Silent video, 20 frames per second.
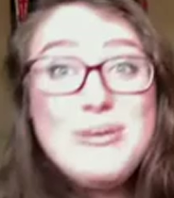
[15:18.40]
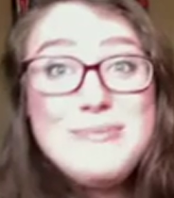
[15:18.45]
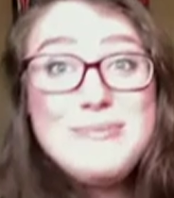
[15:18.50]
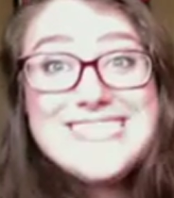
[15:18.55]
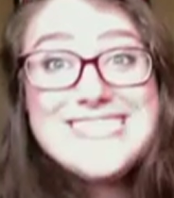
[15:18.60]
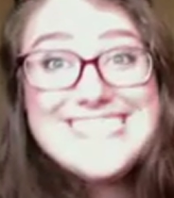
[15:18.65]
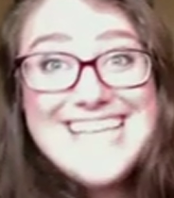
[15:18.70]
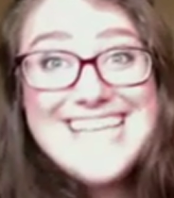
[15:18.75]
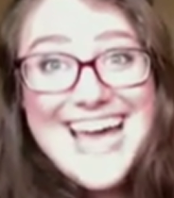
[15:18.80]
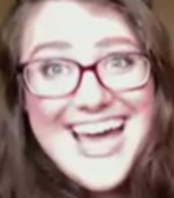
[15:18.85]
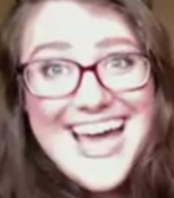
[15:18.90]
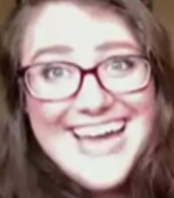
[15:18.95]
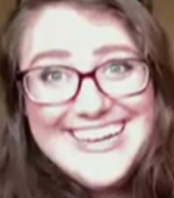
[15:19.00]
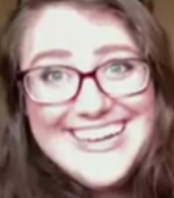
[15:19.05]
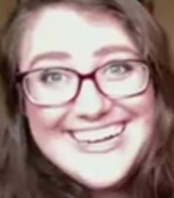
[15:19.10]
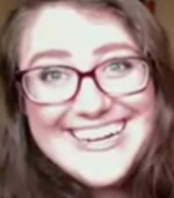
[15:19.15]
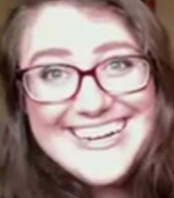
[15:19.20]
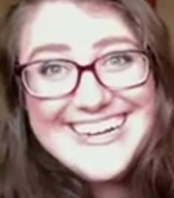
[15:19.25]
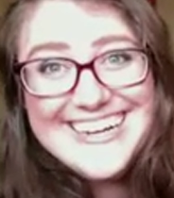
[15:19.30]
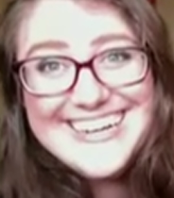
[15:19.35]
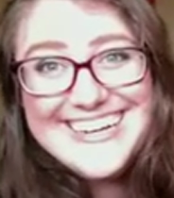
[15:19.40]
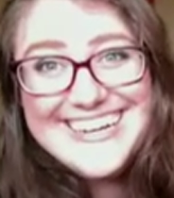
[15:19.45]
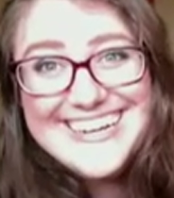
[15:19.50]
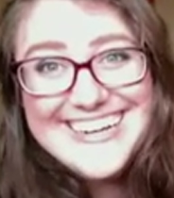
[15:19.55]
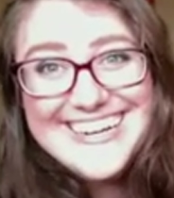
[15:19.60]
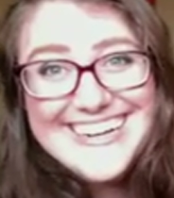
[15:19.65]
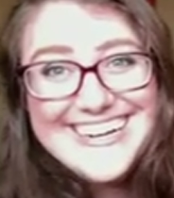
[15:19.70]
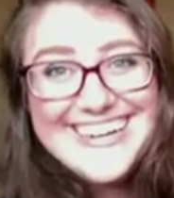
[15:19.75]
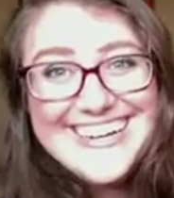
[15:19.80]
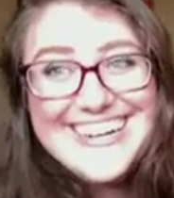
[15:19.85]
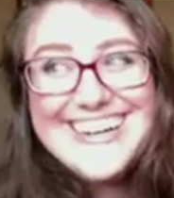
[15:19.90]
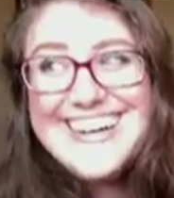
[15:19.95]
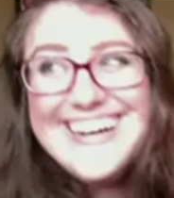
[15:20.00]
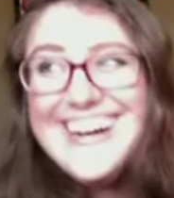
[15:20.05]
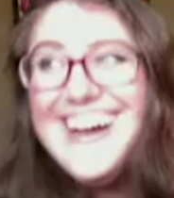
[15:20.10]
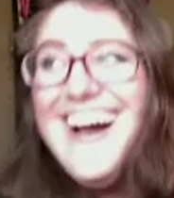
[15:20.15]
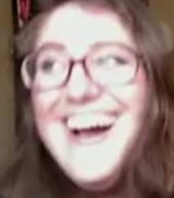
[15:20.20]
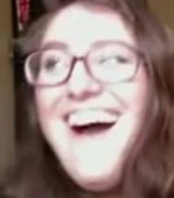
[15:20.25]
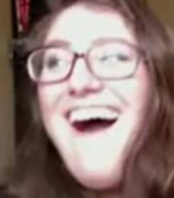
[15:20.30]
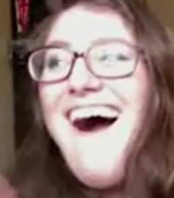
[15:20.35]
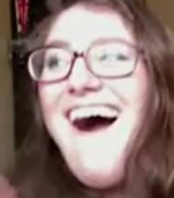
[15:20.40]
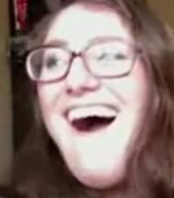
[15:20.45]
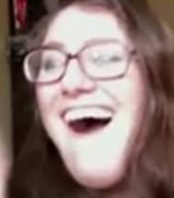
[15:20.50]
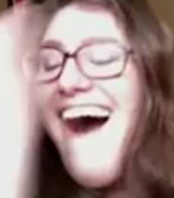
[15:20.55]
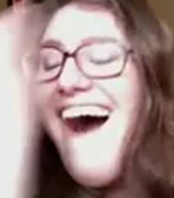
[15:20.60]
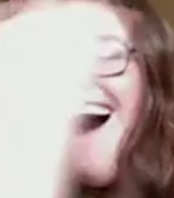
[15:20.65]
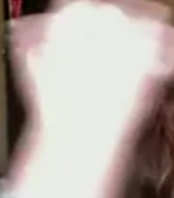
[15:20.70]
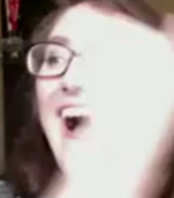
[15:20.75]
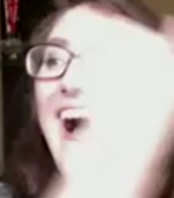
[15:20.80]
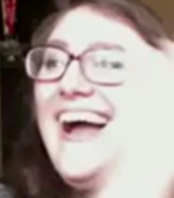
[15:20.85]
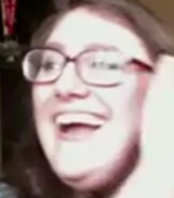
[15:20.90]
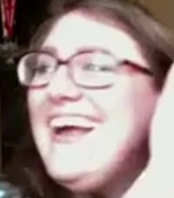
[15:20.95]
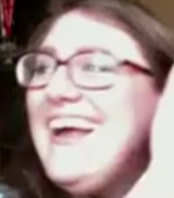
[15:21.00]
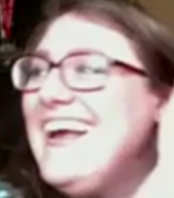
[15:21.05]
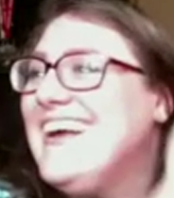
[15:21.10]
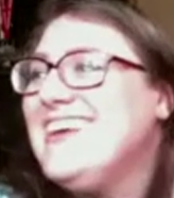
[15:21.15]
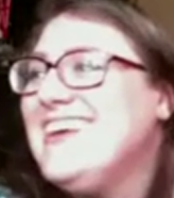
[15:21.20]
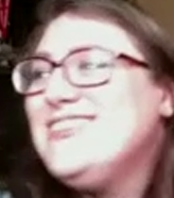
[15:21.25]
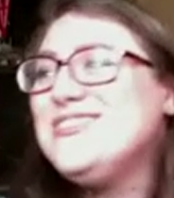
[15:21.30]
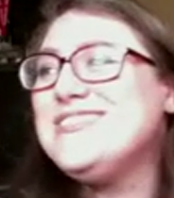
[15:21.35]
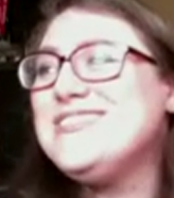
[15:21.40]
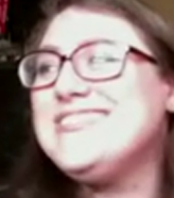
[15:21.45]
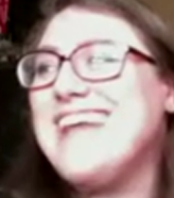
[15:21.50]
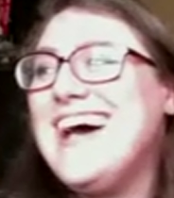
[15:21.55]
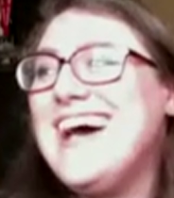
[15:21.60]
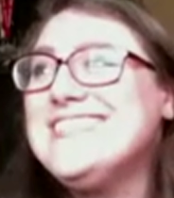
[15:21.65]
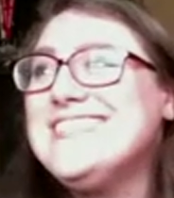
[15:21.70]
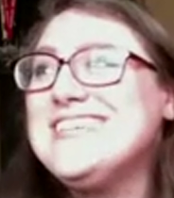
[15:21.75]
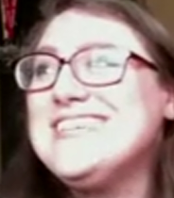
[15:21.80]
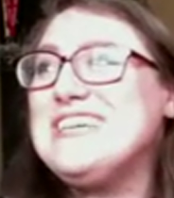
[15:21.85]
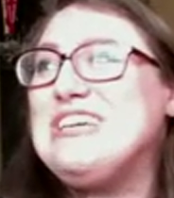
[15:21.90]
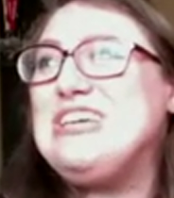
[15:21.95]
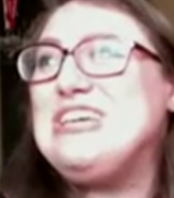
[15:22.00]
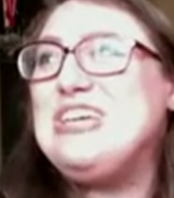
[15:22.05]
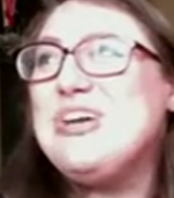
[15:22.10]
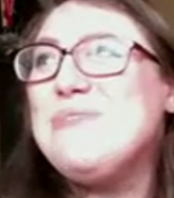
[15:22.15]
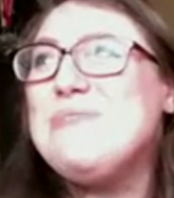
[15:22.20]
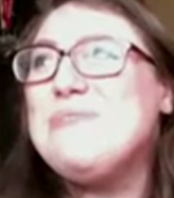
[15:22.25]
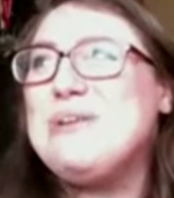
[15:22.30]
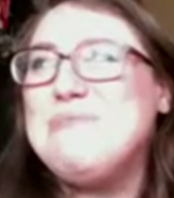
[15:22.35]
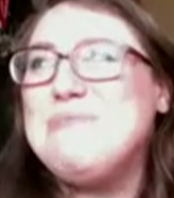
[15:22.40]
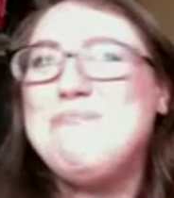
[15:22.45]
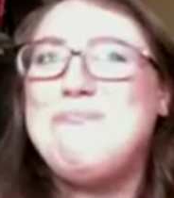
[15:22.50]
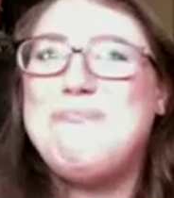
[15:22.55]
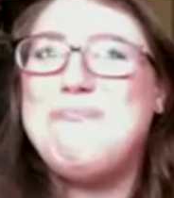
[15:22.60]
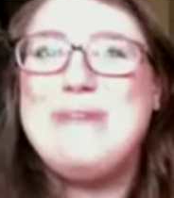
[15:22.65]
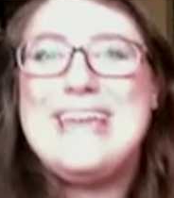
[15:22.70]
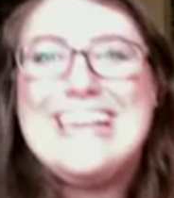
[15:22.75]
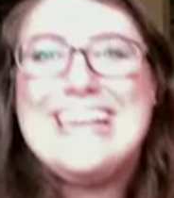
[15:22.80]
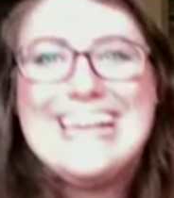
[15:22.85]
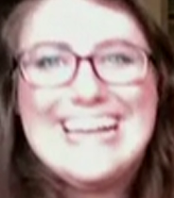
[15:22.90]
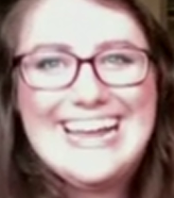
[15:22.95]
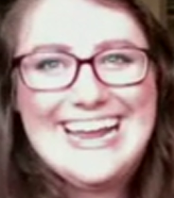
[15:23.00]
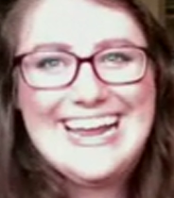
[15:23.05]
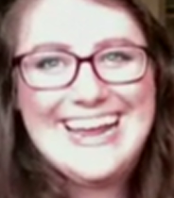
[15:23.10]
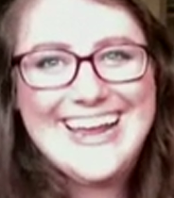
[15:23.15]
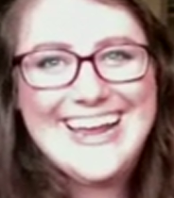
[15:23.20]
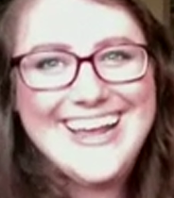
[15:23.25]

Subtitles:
been said, I just, as a human being,